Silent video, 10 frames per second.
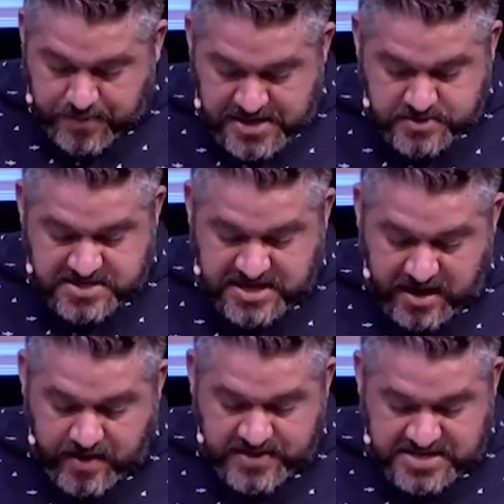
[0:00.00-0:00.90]
priest was
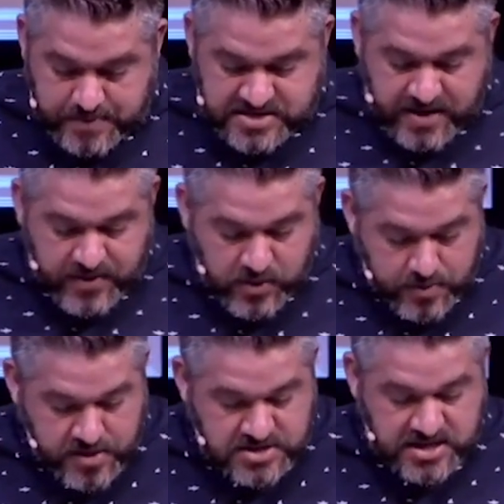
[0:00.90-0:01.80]
sitting on the seat beside the
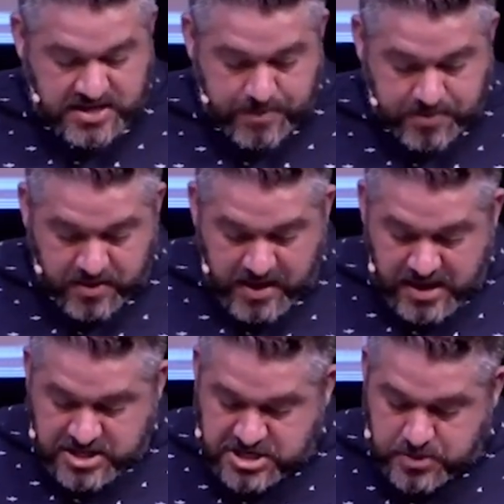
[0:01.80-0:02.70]
doorpost of the temple.
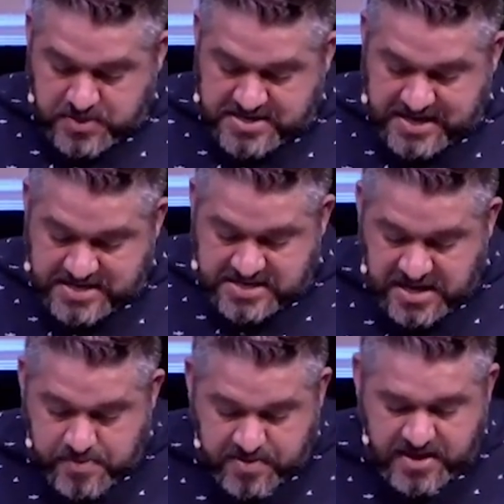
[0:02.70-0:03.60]
She was
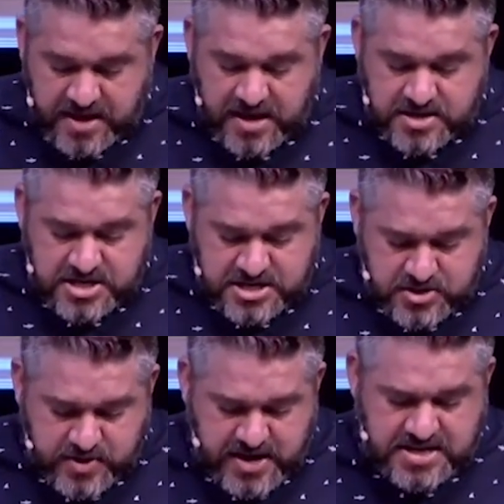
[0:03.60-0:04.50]
deeply
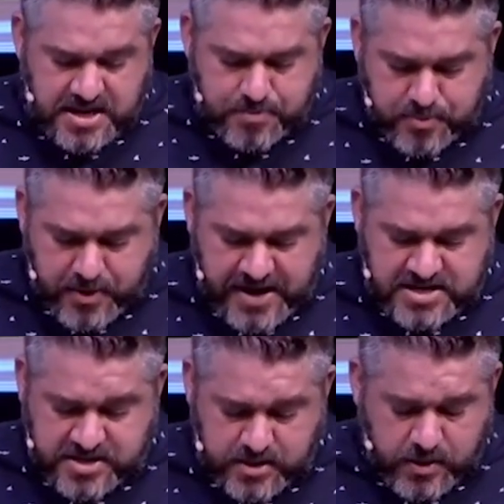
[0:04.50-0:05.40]
distressed and prayed
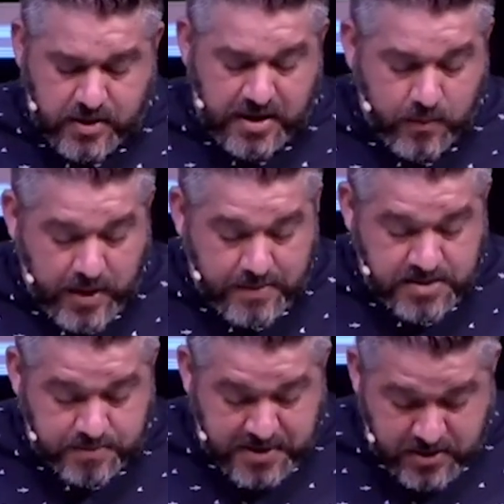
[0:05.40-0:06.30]
to the Lord and
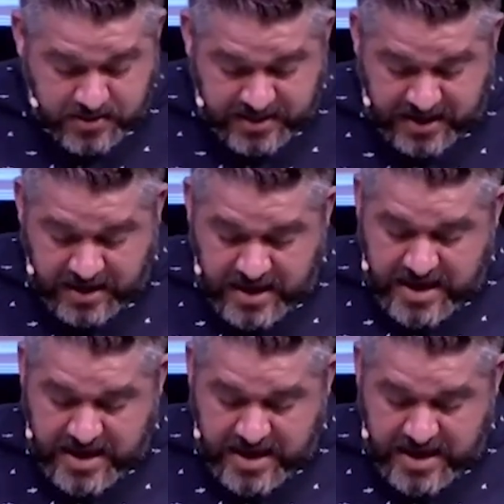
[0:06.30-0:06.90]
wept bitterly.